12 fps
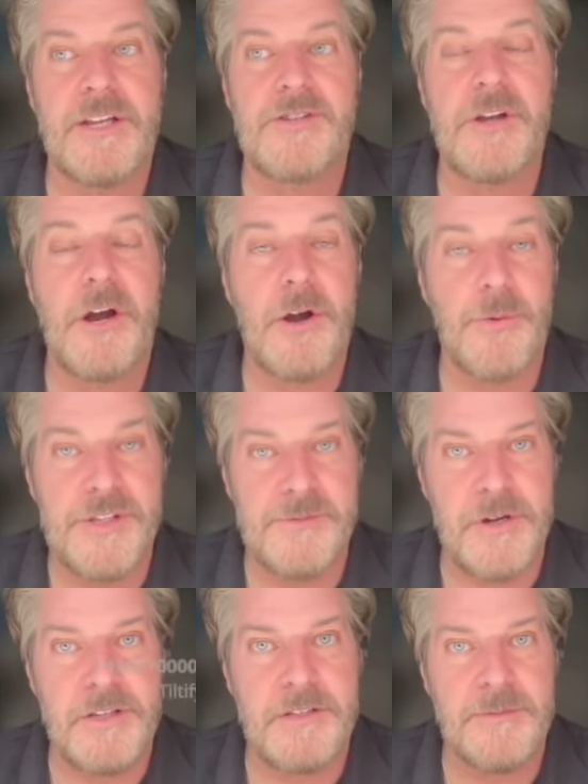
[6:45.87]
And it's our
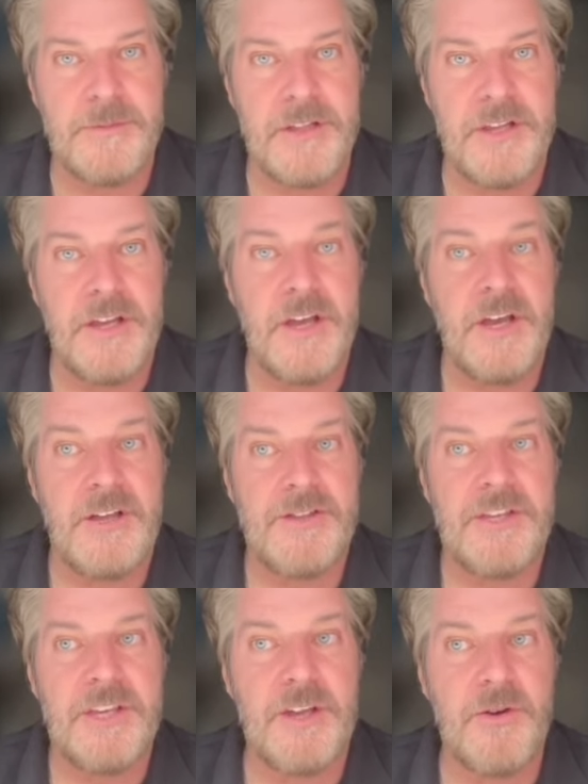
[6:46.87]
responsibility
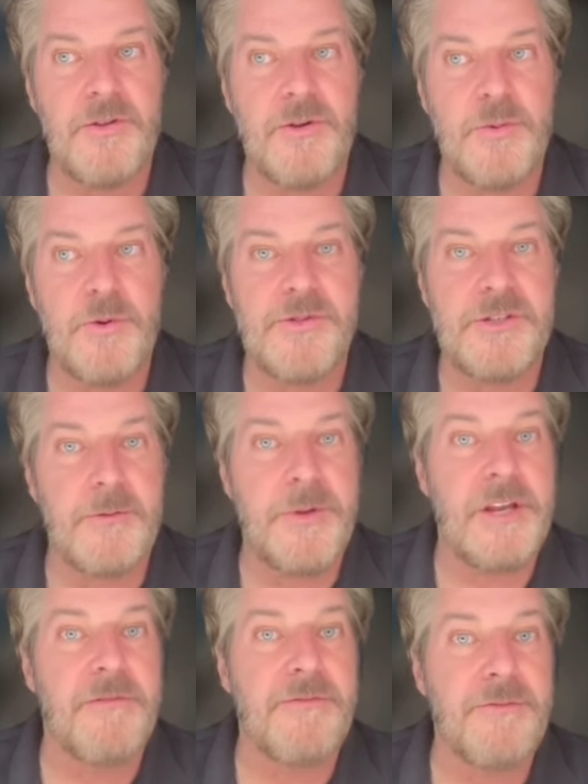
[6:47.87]
to heal the wounds that are
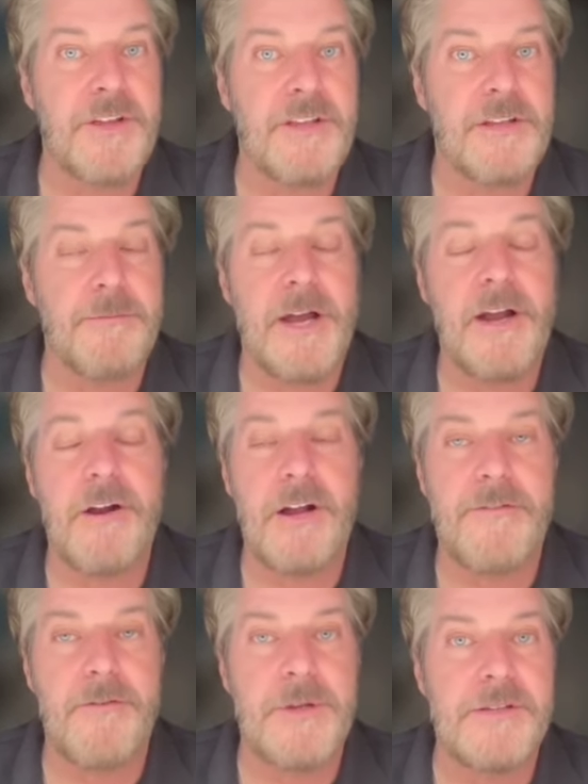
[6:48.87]
being inflicted by our
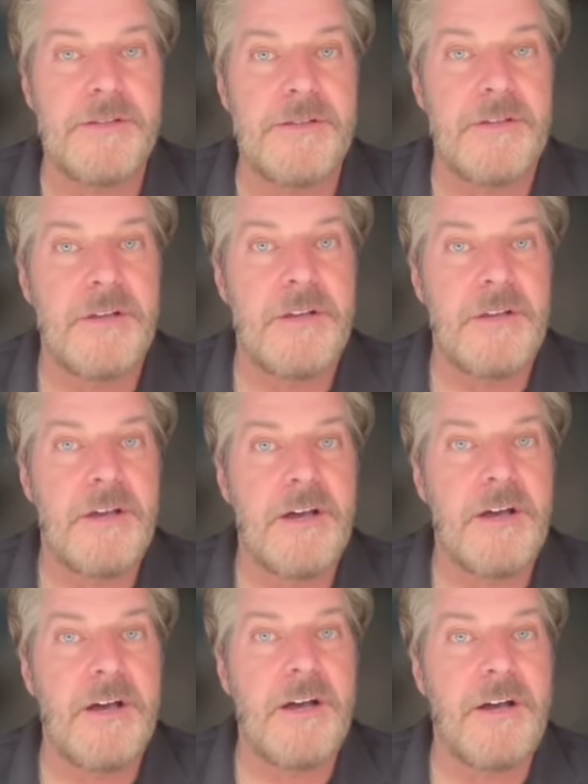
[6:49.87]
governments
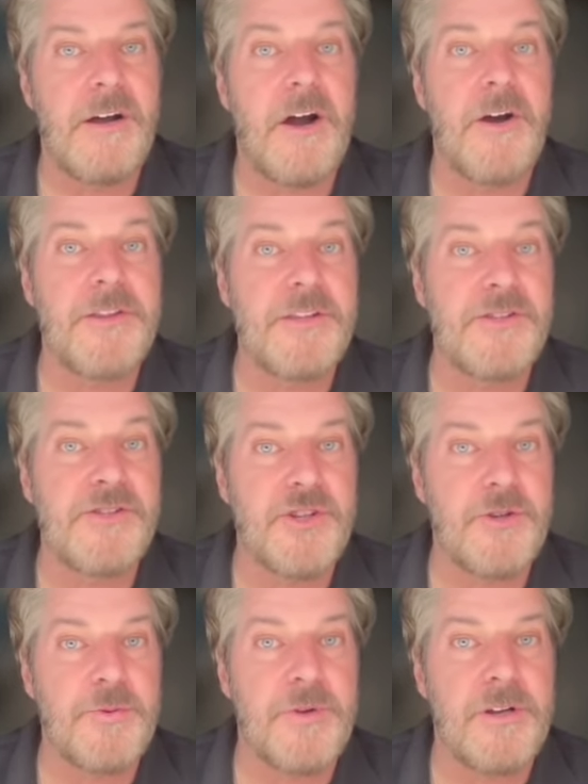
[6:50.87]
uh, on these
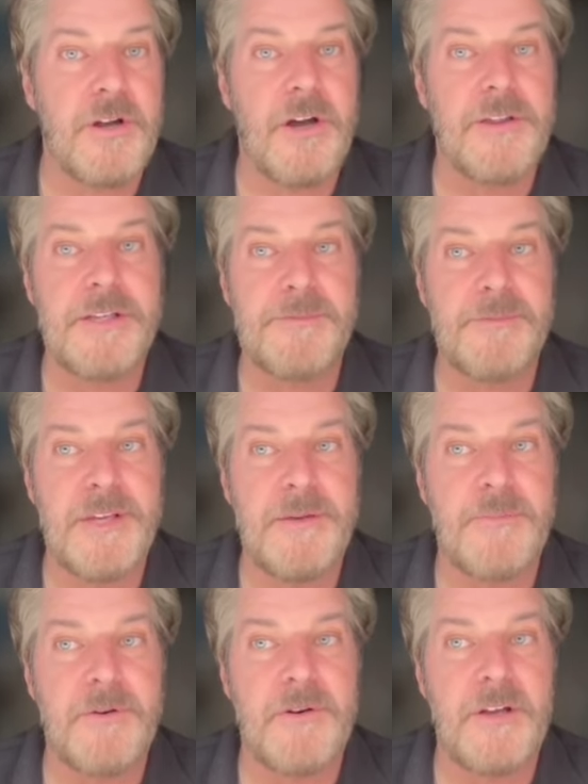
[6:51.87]
children, on these
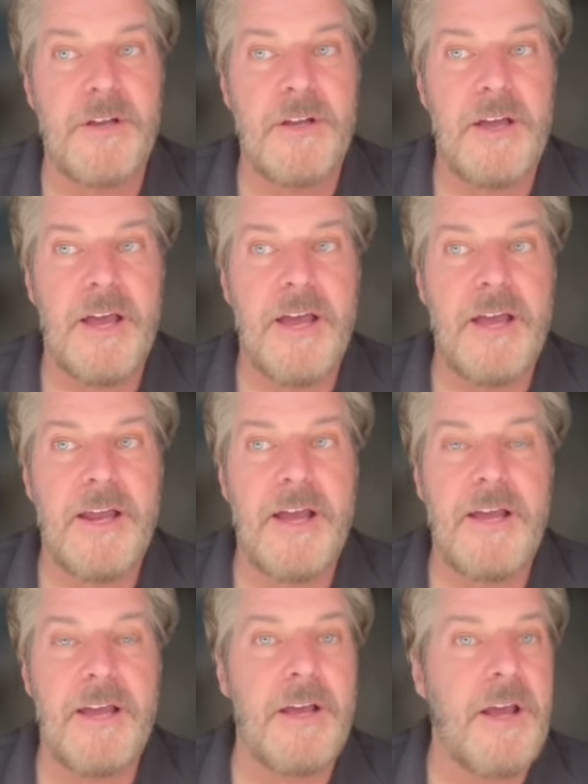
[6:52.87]
people and
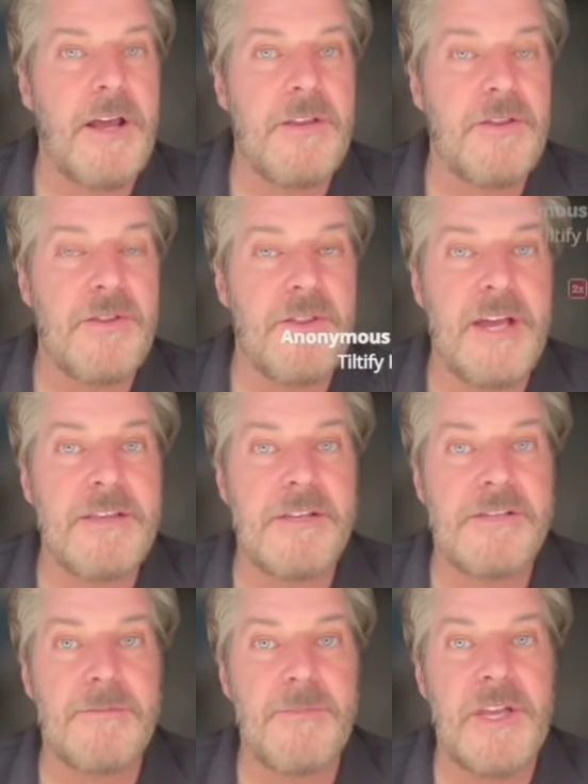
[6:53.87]
I and that
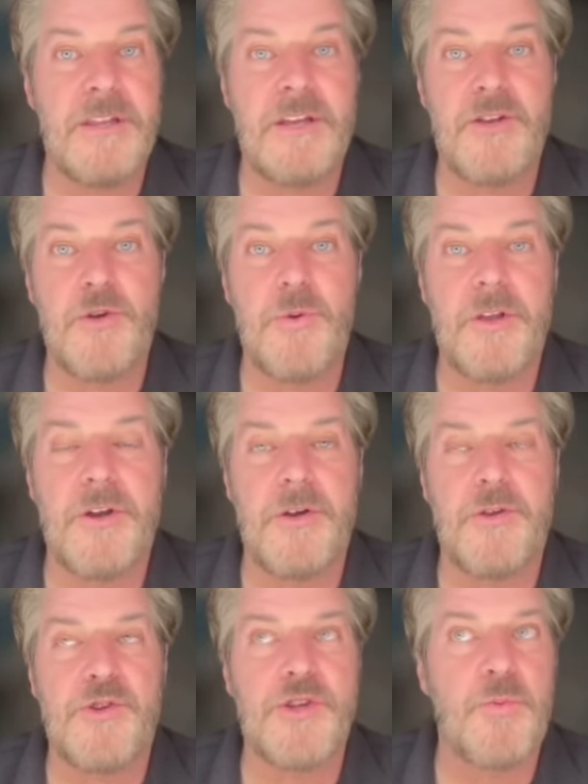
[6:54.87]
doesn't mean that you you
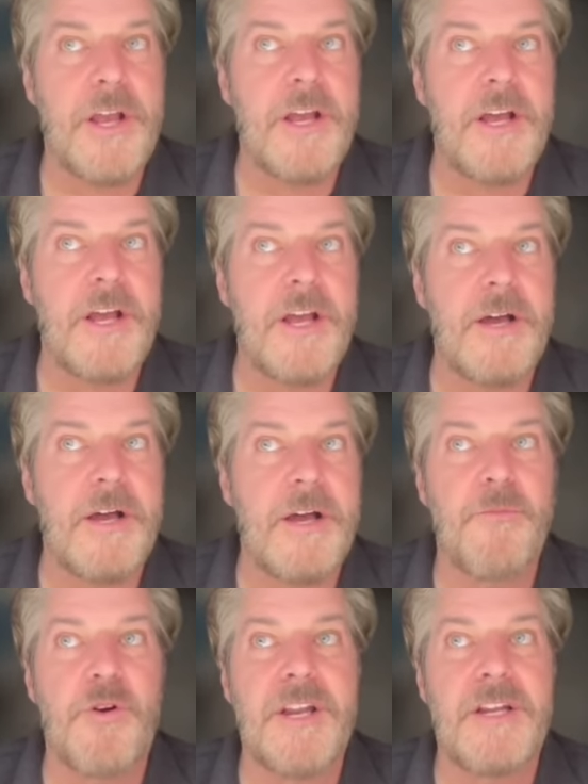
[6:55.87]
know you should wake up every
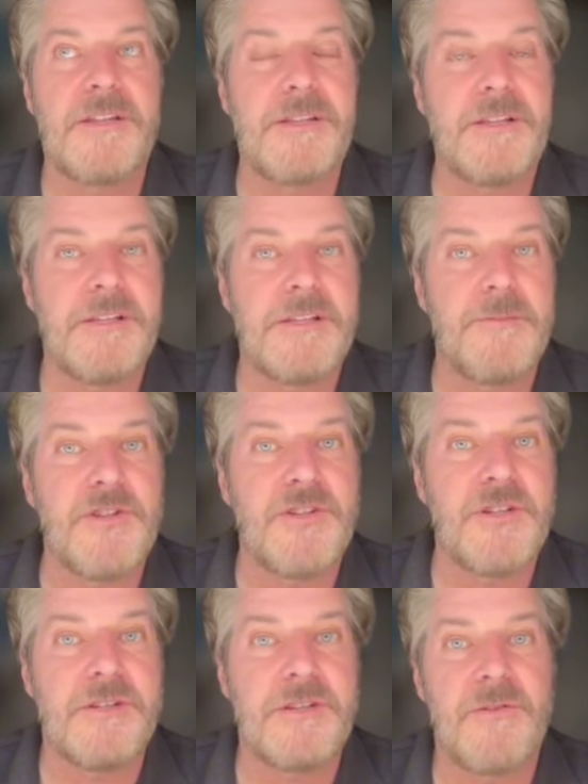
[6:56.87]
morning and see these
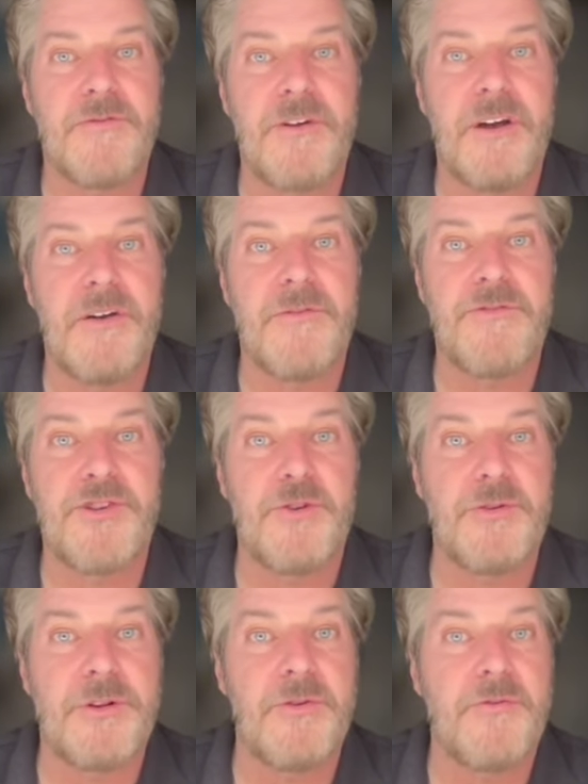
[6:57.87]
images of of
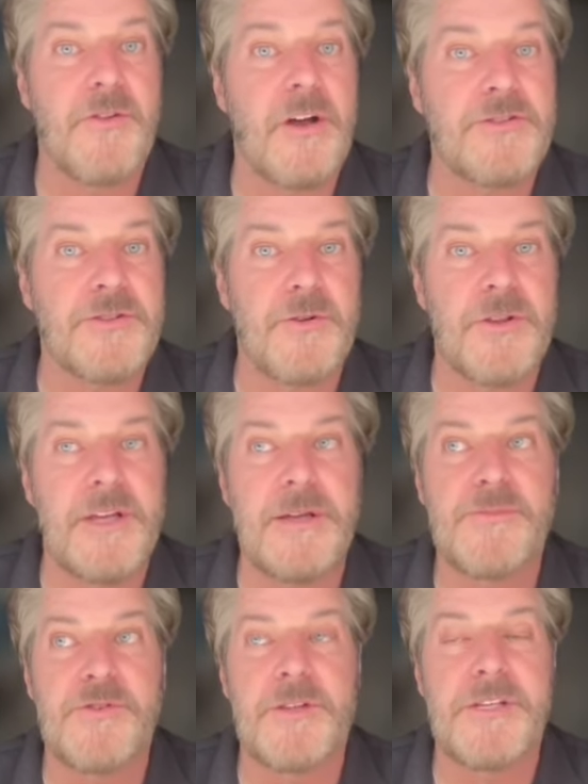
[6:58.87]
children who've lost their
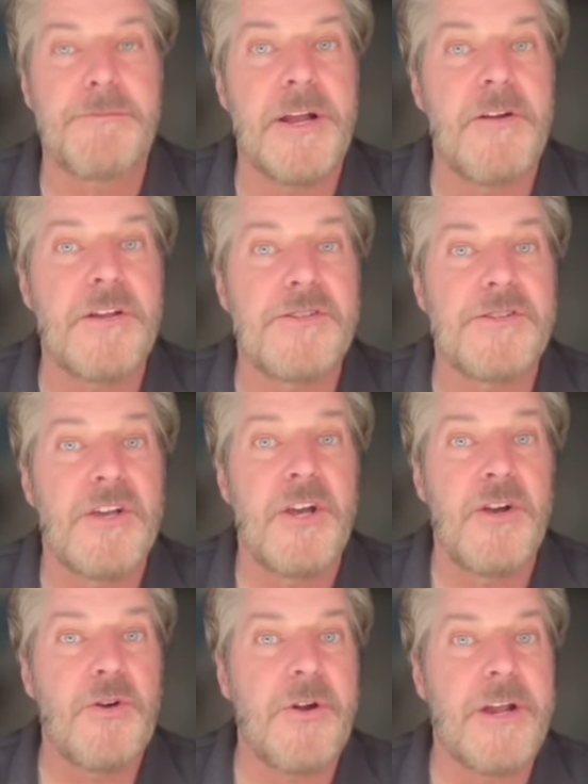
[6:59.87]
limbs or these parents
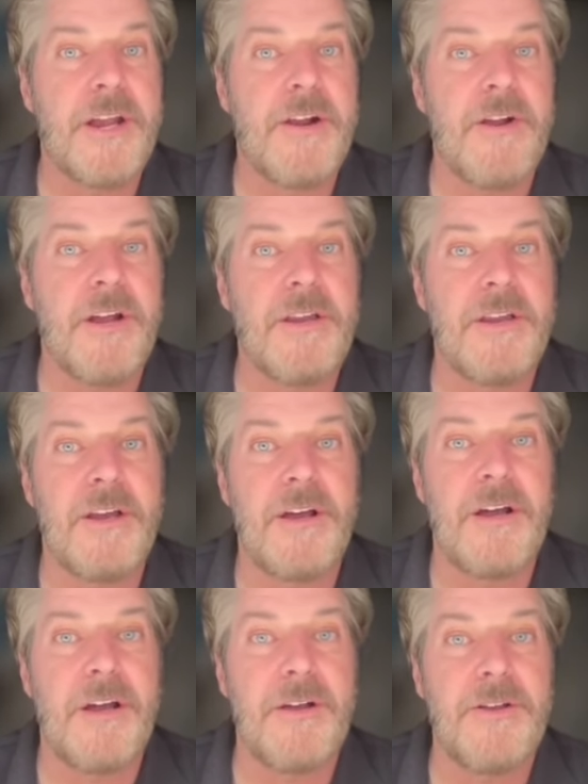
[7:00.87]
who are carrying
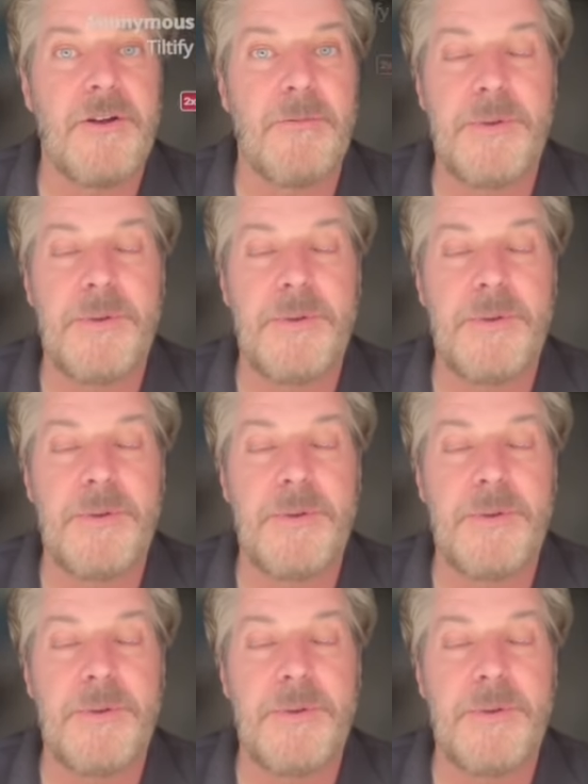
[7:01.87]
uh, you know